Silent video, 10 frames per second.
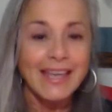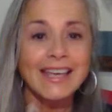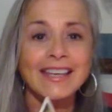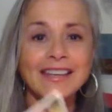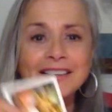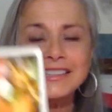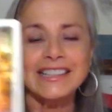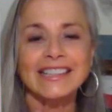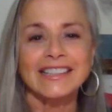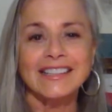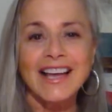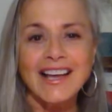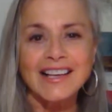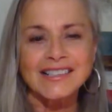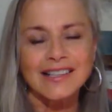Healing,
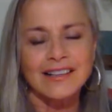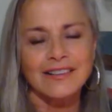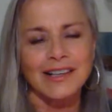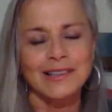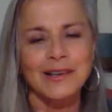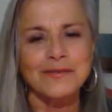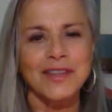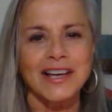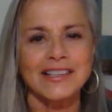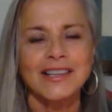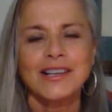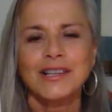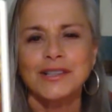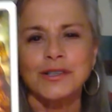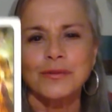yes, oh, I love that.
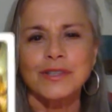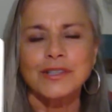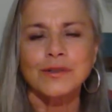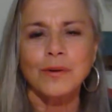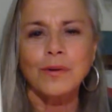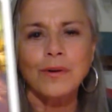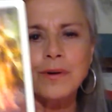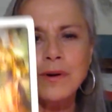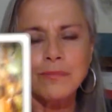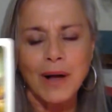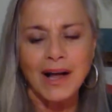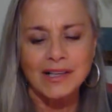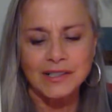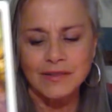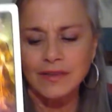So this is all
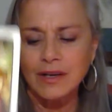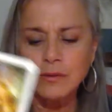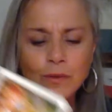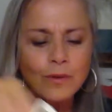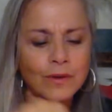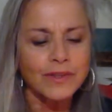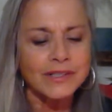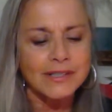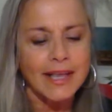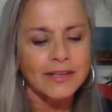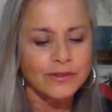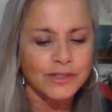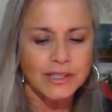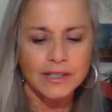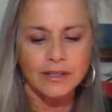positive. Uh, all this
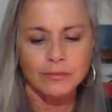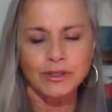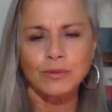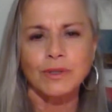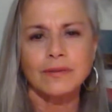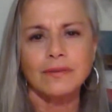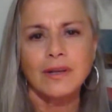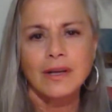energy here between